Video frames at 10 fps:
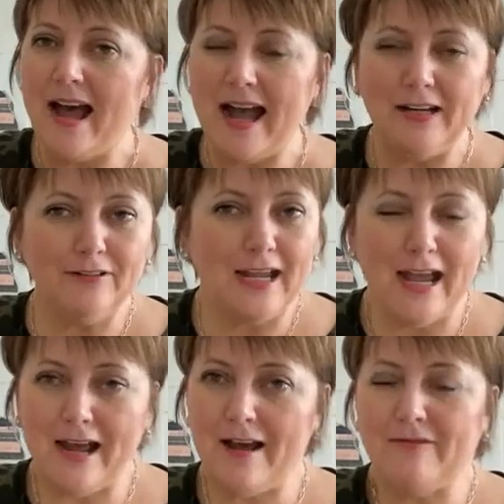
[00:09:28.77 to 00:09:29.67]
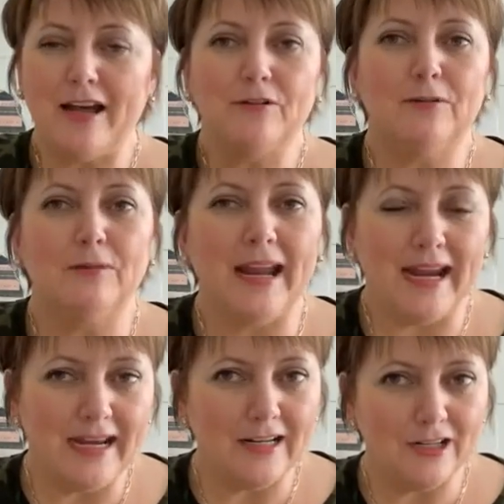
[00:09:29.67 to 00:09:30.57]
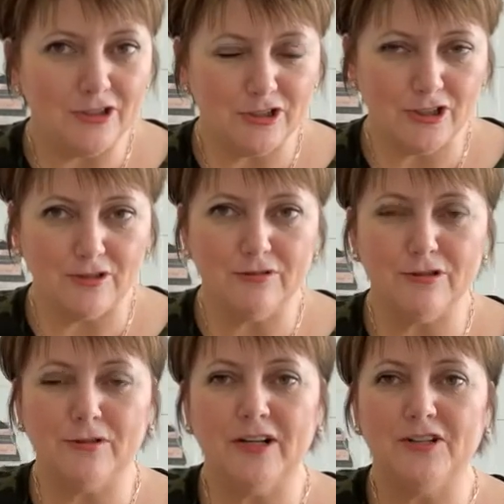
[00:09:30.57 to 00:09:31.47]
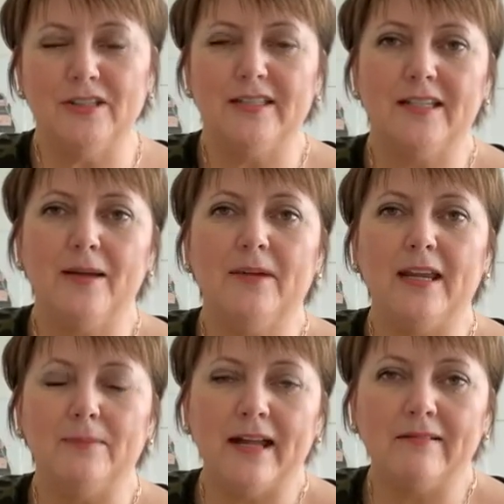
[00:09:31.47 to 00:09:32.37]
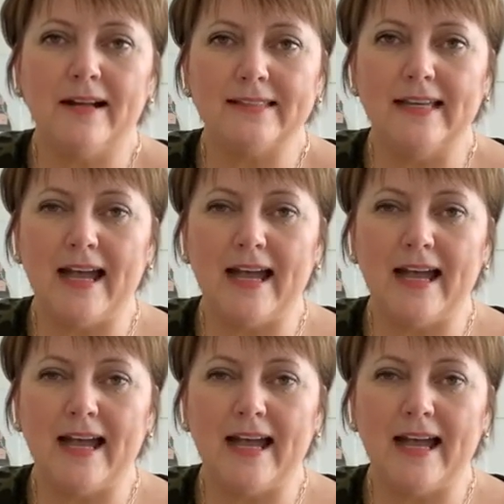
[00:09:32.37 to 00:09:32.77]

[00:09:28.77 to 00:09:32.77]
I don't have a great shoe storage system in my closet.